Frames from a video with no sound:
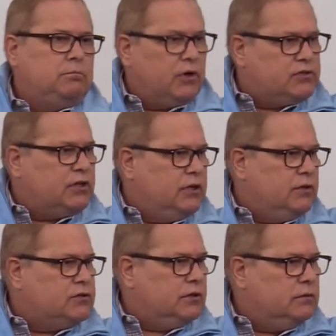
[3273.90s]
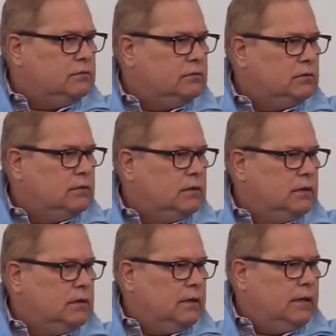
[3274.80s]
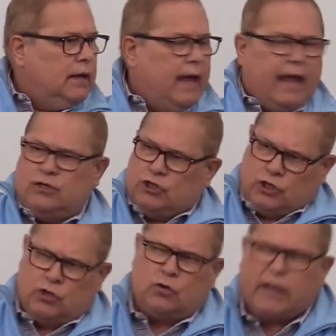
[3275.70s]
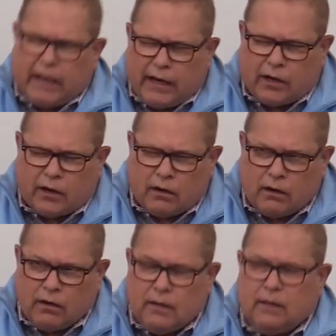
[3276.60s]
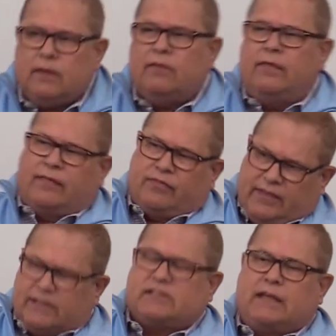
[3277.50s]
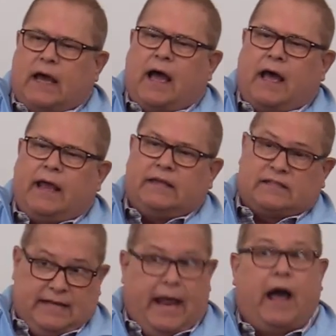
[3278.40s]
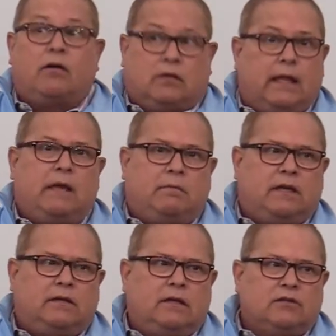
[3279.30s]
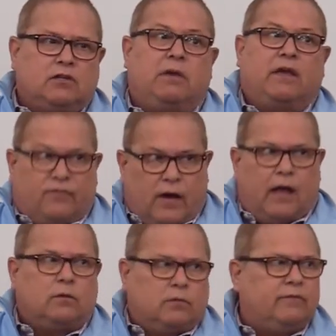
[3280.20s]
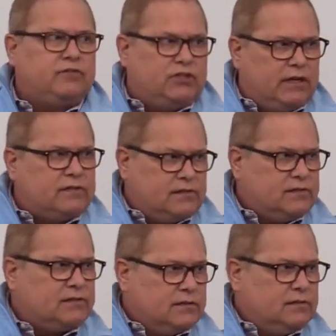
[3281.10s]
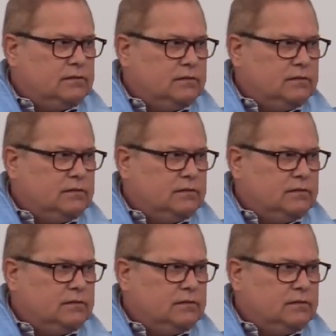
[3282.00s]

persecution. And you hear that this guy is now claiming to be a follower of Jesus?